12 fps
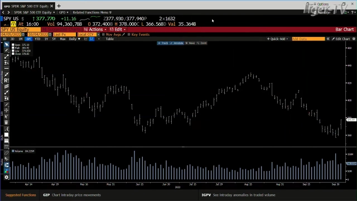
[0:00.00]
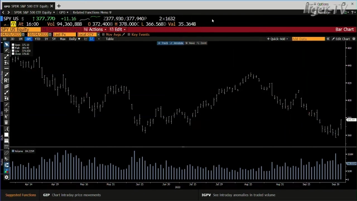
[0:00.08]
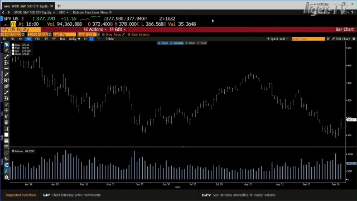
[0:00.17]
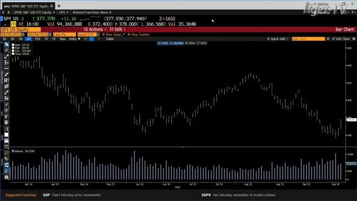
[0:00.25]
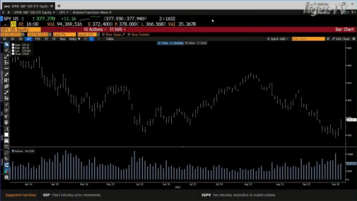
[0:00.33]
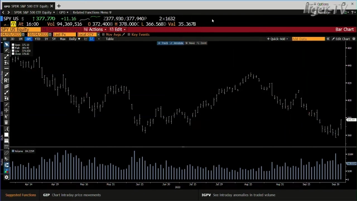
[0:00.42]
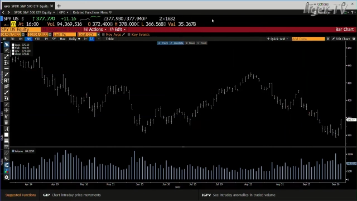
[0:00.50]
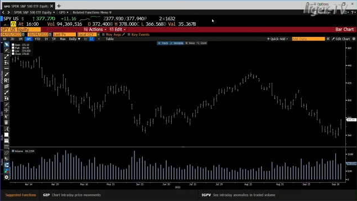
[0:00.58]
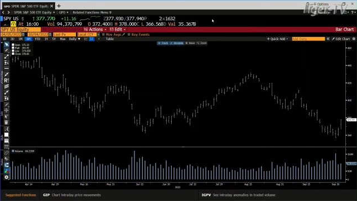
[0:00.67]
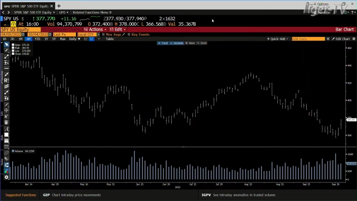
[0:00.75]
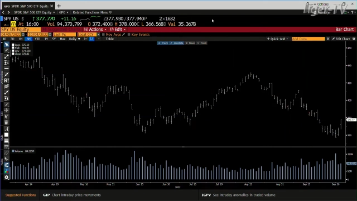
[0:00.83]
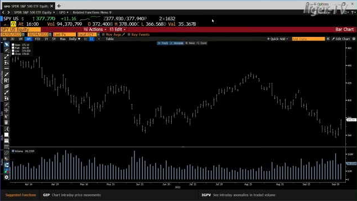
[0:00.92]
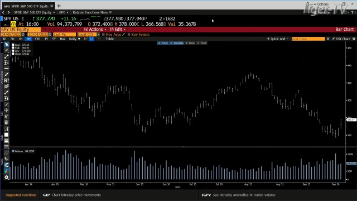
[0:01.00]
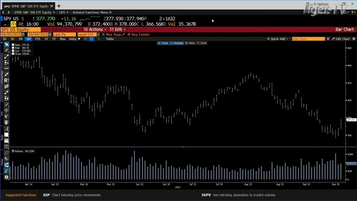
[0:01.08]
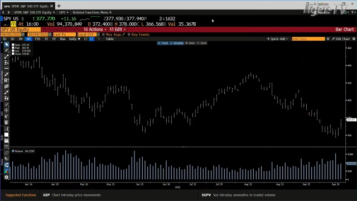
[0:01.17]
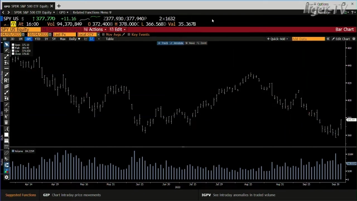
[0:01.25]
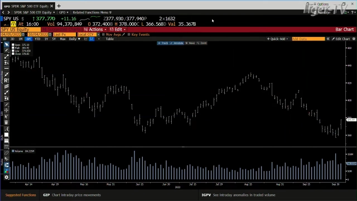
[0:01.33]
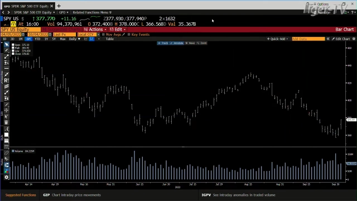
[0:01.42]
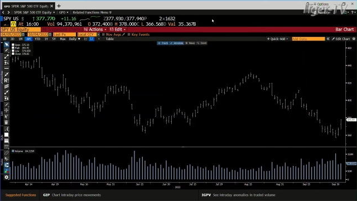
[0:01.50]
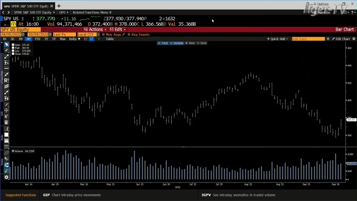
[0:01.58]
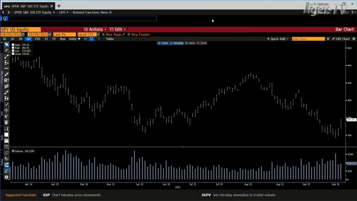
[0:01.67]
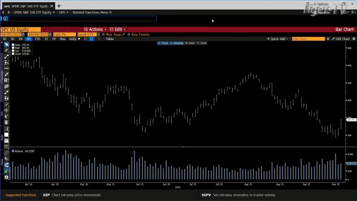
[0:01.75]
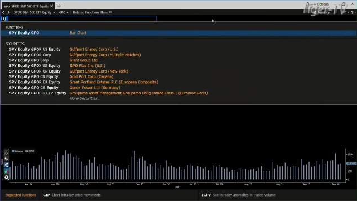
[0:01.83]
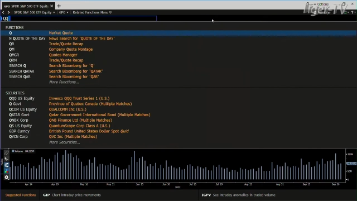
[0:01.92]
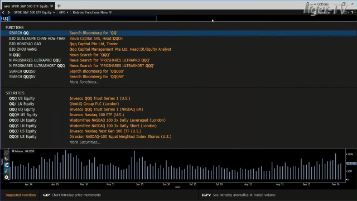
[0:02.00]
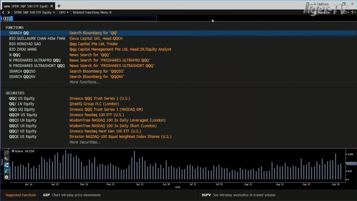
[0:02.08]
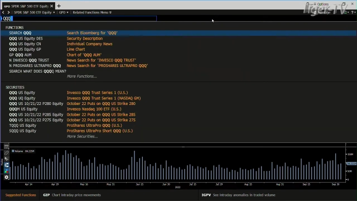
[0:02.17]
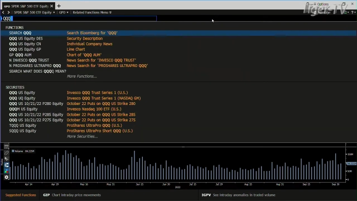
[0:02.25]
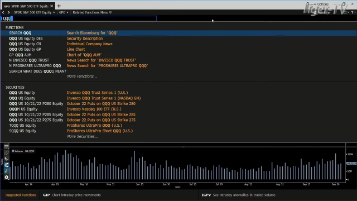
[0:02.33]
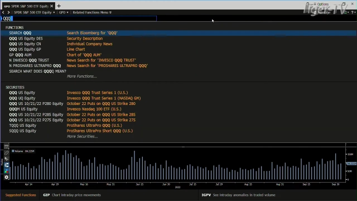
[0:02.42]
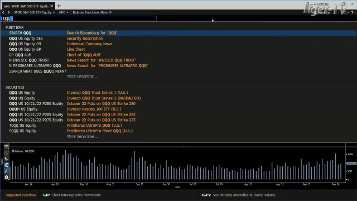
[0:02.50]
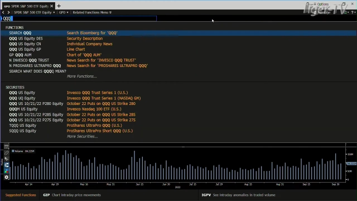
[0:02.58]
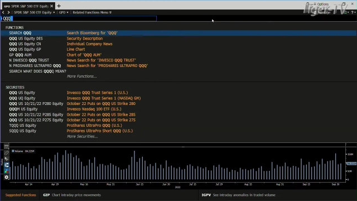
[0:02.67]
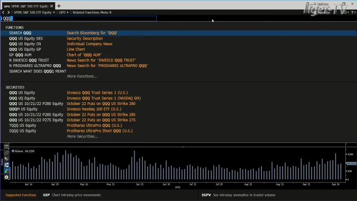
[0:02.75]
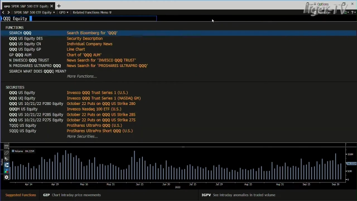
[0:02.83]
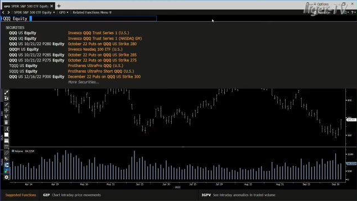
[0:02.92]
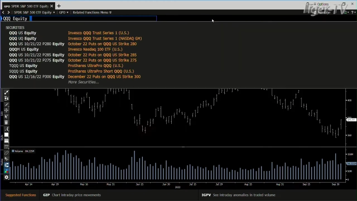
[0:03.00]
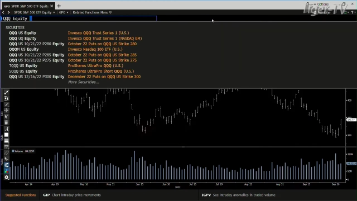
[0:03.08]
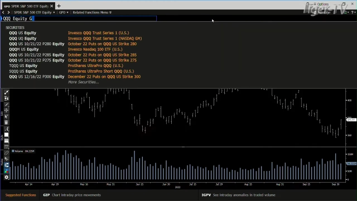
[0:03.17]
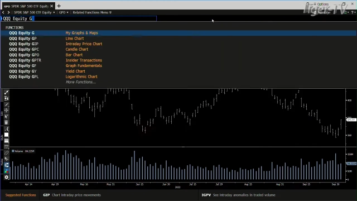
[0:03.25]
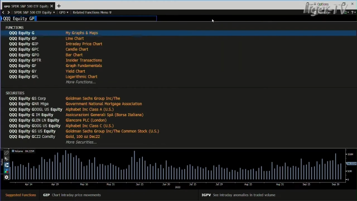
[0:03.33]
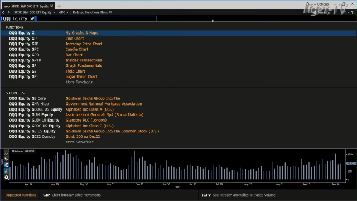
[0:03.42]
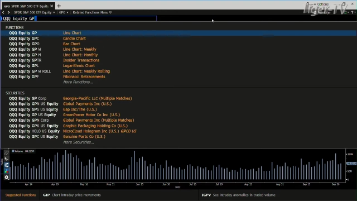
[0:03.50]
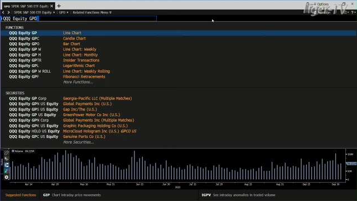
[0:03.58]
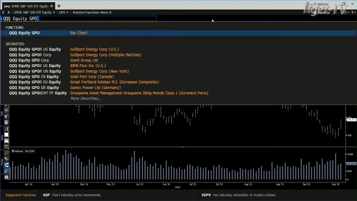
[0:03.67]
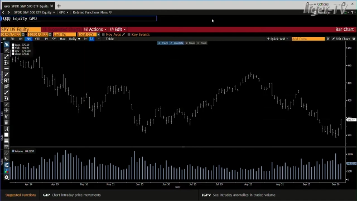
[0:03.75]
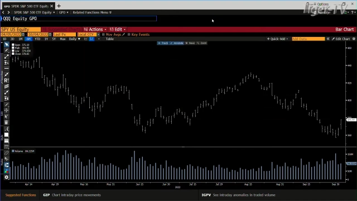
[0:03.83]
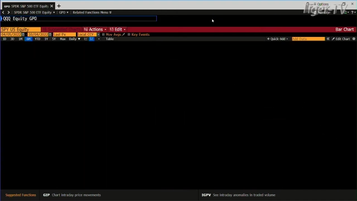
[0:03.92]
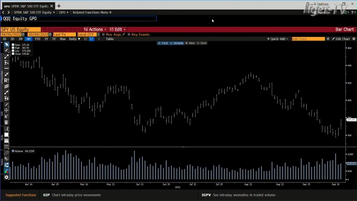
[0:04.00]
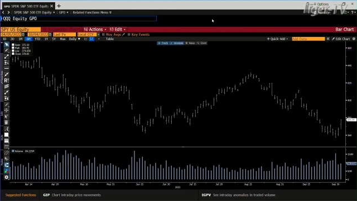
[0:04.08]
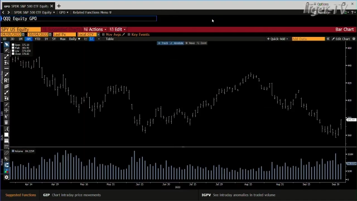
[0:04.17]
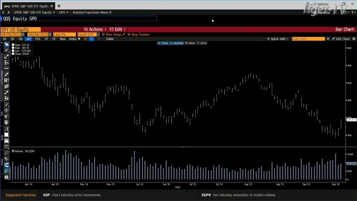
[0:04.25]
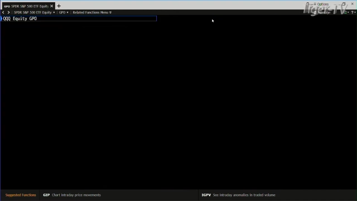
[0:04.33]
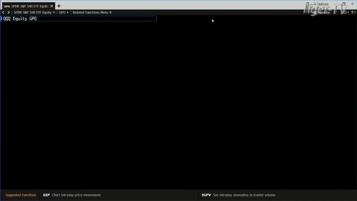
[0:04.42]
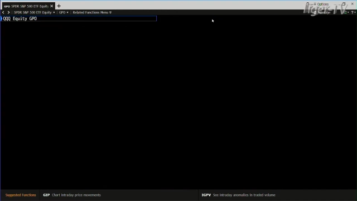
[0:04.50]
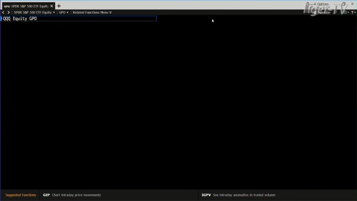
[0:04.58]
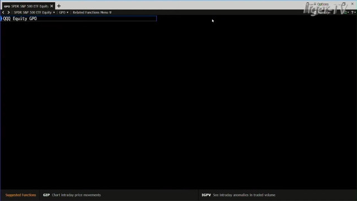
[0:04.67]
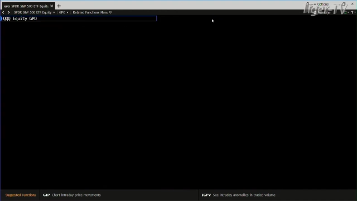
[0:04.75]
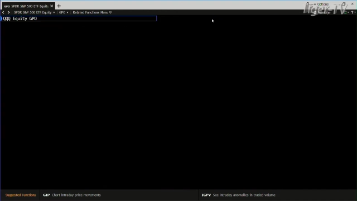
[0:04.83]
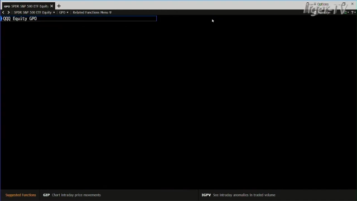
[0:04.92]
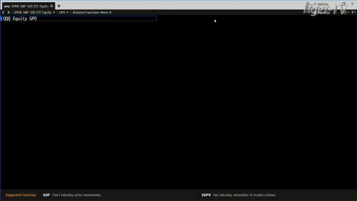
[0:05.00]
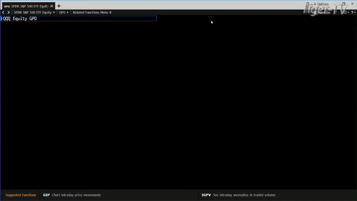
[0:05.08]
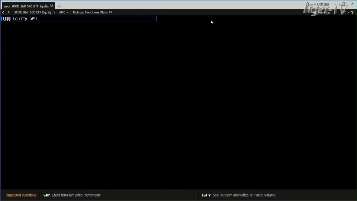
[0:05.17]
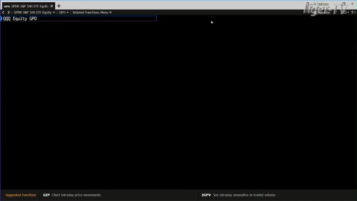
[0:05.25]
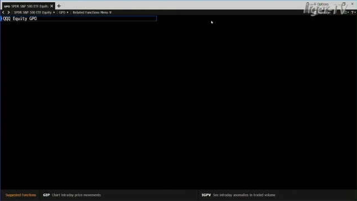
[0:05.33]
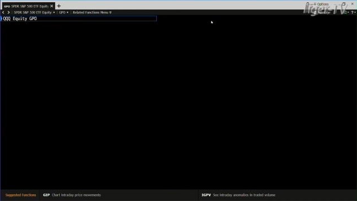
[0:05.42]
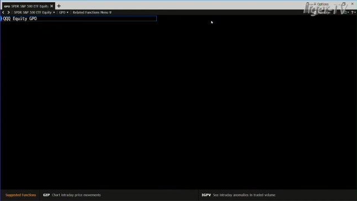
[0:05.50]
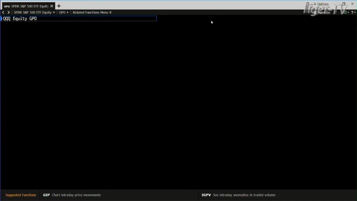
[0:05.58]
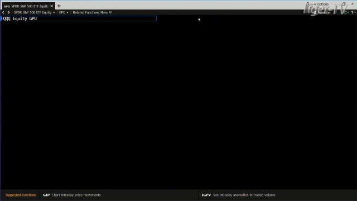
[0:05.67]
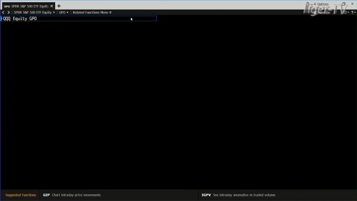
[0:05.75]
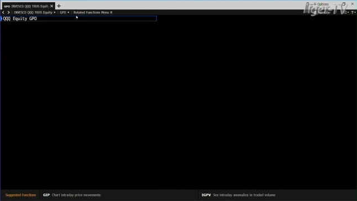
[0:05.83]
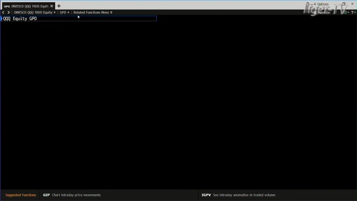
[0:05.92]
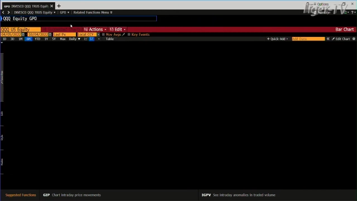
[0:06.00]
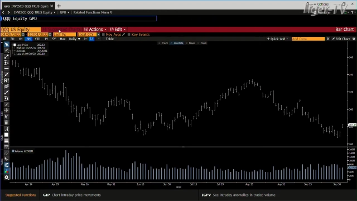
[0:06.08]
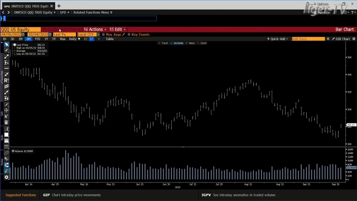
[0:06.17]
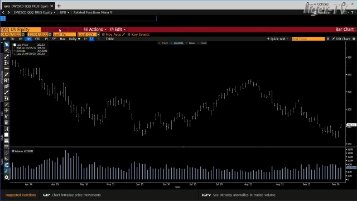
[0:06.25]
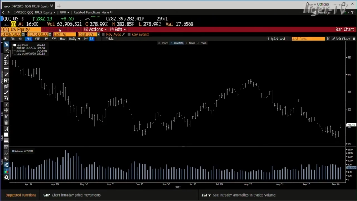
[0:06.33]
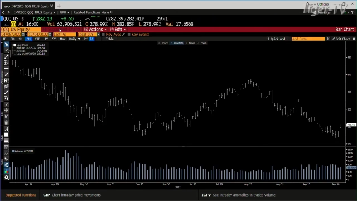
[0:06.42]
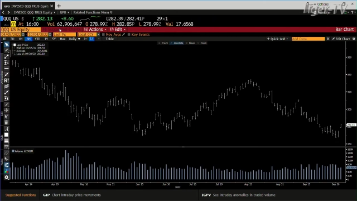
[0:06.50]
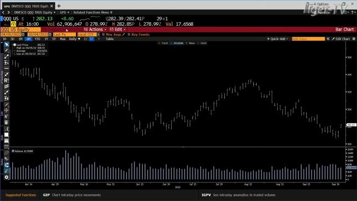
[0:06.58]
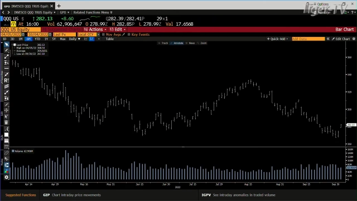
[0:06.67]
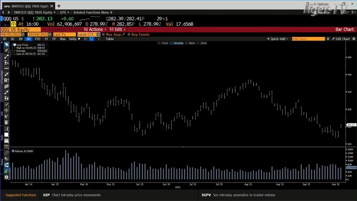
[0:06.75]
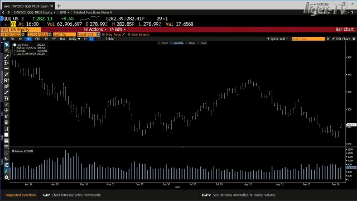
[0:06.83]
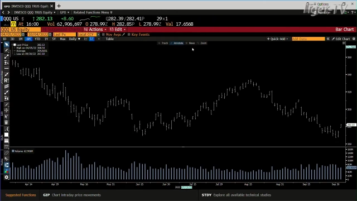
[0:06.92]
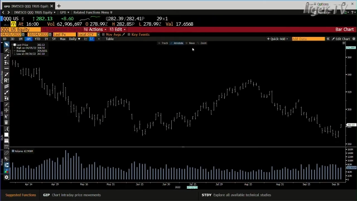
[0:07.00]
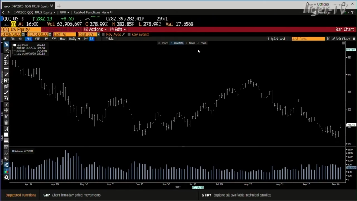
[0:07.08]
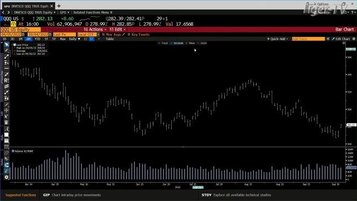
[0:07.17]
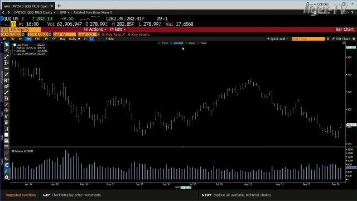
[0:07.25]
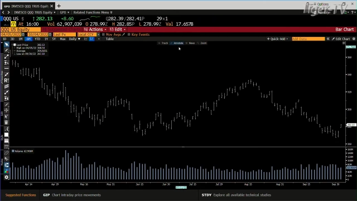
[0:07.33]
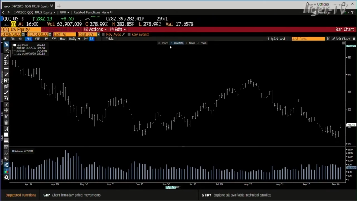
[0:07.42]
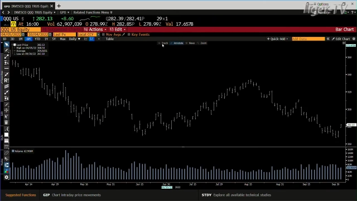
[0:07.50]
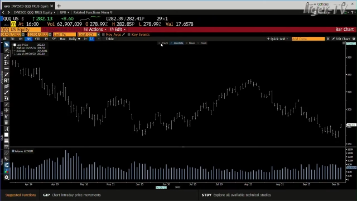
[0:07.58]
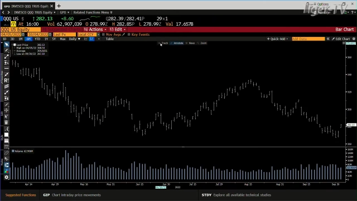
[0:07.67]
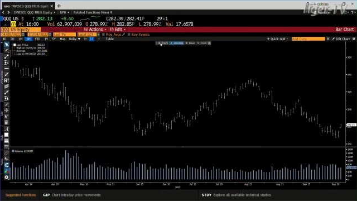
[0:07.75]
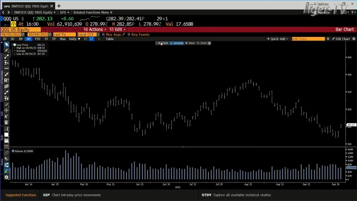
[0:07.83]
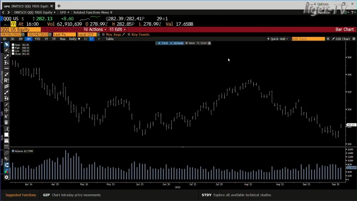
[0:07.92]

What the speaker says: (no speaker visible)